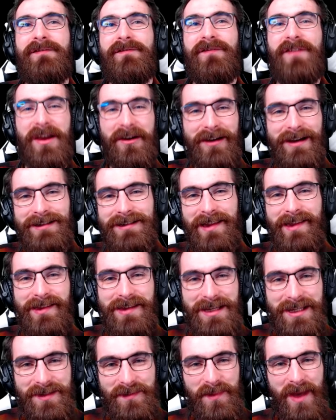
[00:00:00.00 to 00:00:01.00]
very
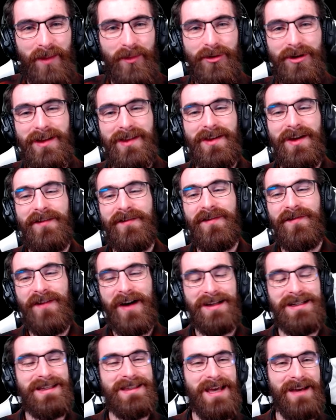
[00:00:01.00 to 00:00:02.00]
distinct memories of
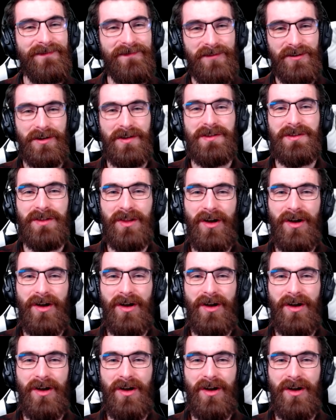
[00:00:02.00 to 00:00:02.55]
fighting that first